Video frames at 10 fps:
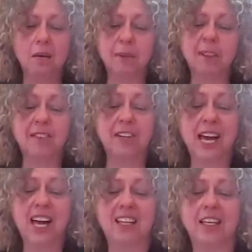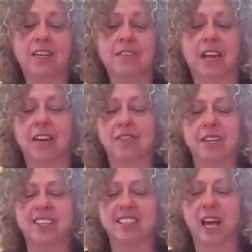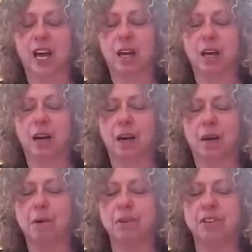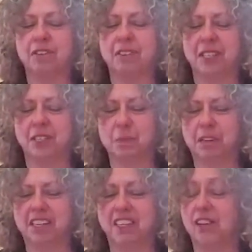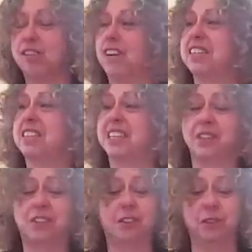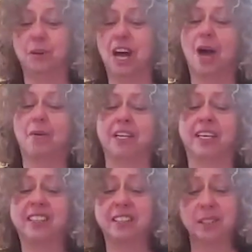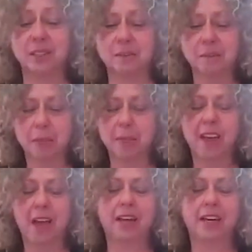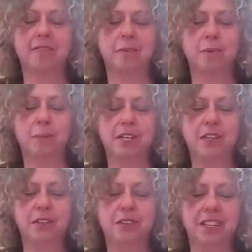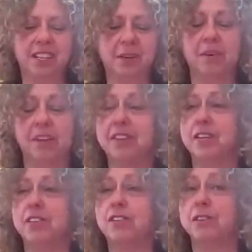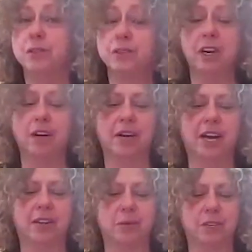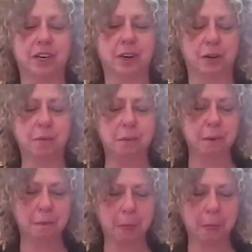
But the reality of life is that most of it is spent adjusting to how it is. And even when when things do go as we hope,